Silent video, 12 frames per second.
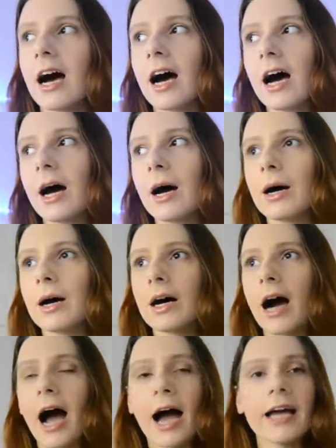
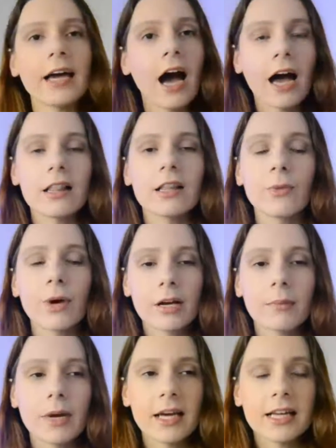I highly
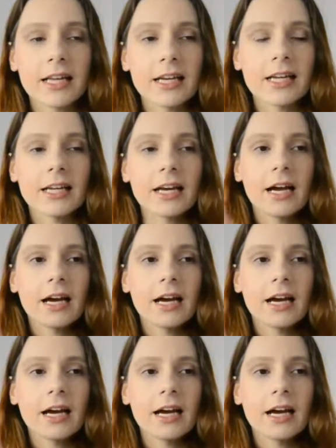recommend it.